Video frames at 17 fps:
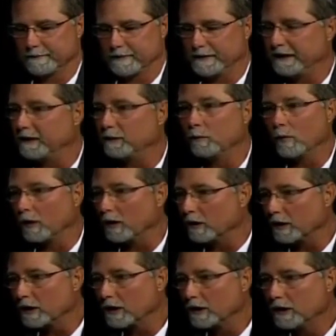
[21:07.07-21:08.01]
didn't
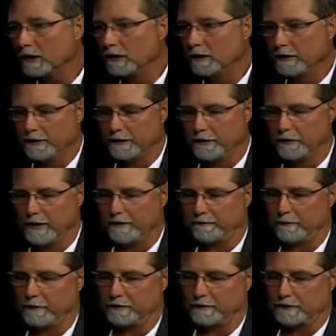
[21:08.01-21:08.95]
work, your
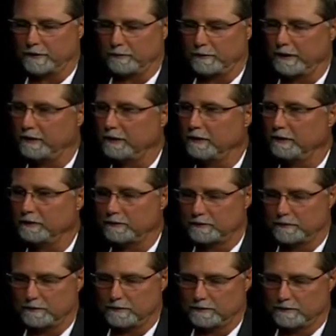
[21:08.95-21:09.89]
efforts to
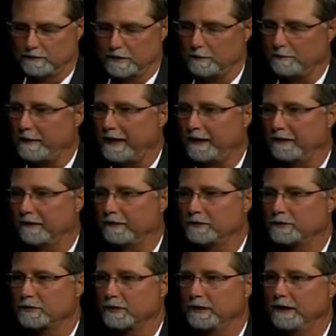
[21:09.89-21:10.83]
reduce the demand of the
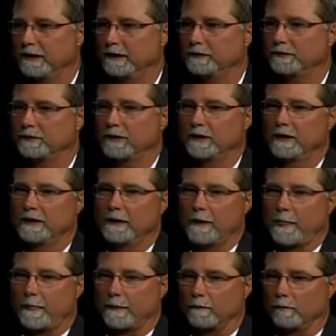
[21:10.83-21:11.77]
trees
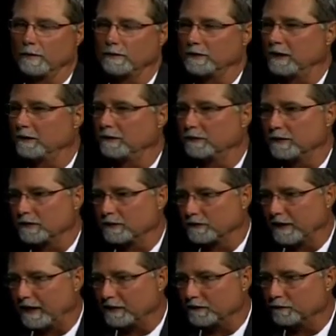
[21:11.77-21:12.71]
was
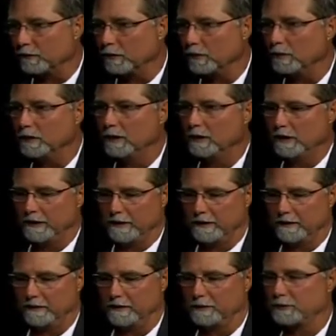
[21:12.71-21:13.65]
unsuccessful.
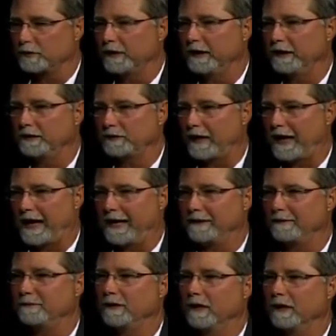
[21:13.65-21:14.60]
The trees
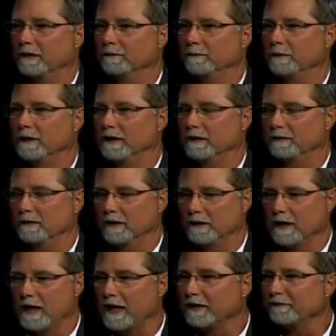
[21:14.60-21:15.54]
add a
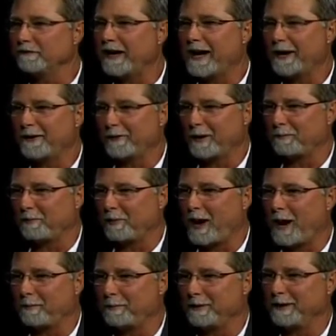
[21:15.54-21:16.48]
lot of value to our
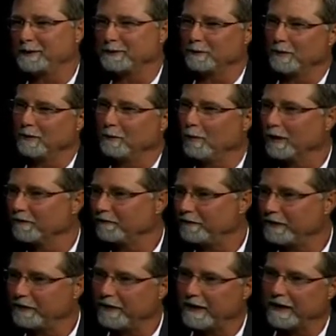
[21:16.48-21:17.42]
properties. We want to
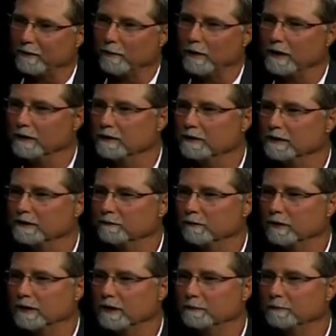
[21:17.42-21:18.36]
figure out a way to live
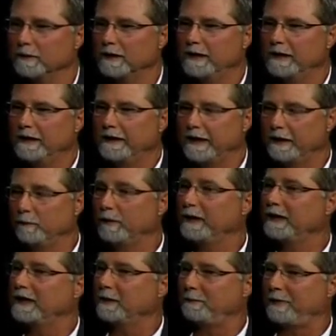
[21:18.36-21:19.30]
with them, and we
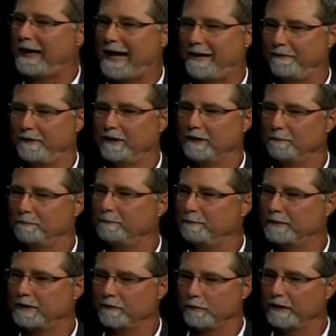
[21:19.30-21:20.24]
end up having
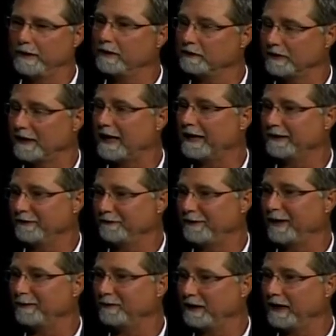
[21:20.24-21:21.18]
to redesign the
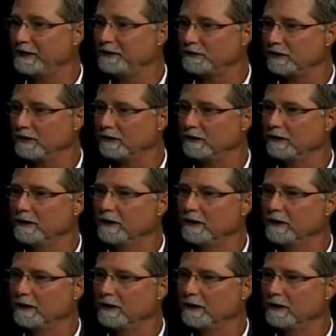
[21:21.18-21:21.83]
foundation